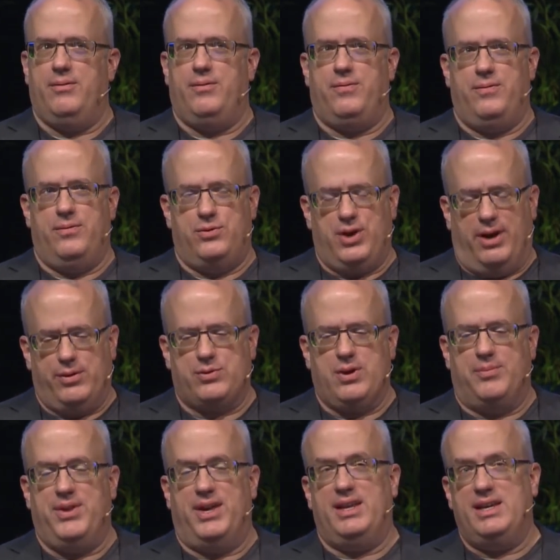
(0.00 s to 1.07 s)
of
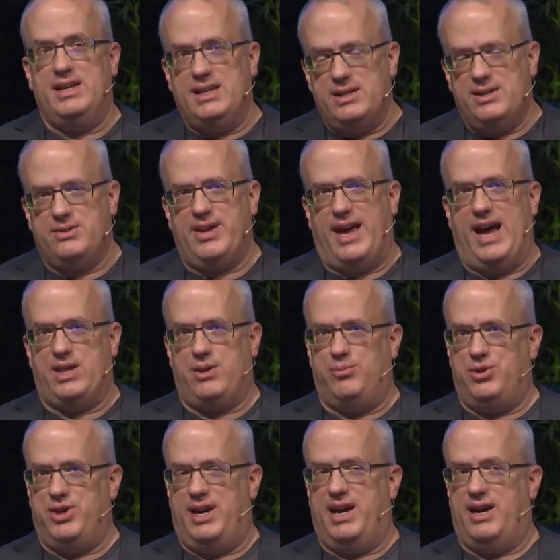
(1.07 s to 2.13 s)
JavaScript that is
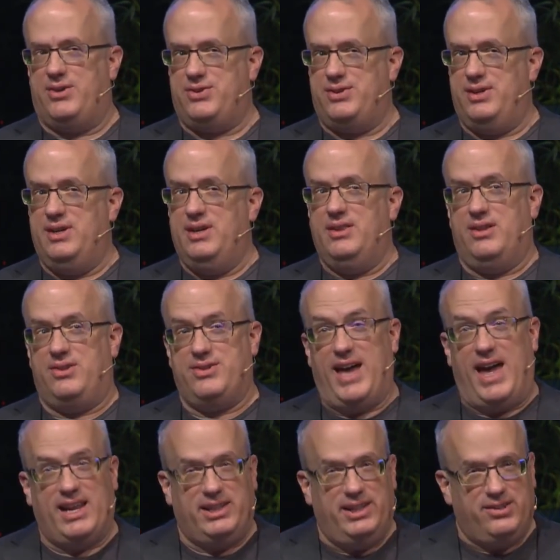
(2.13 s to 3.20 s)
ASM.js, the
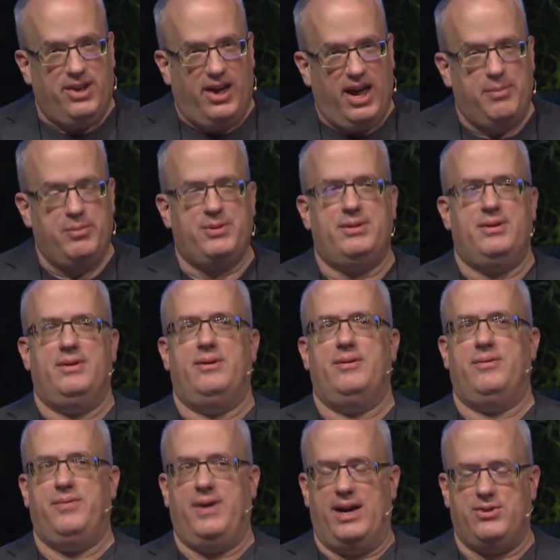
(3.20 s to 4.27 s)
statically typed
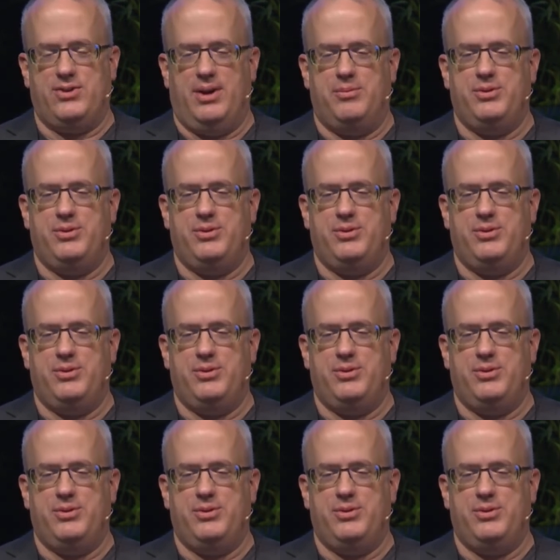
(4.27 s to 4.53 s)
fast